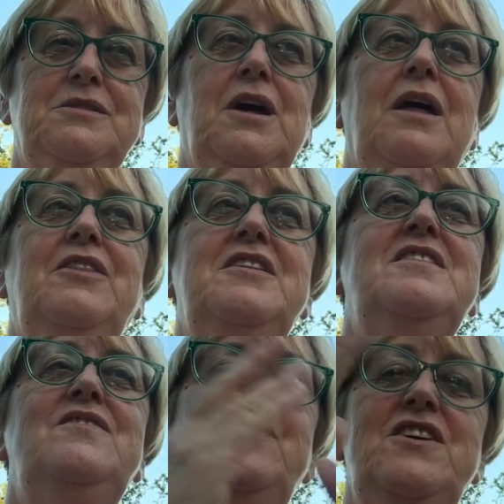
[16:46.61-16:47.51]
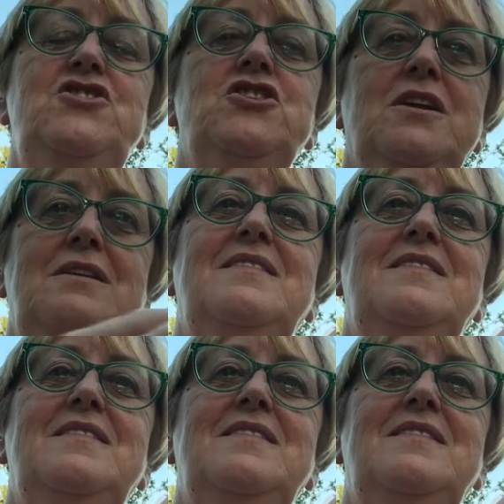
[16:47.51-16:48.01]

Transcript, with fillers: The, the division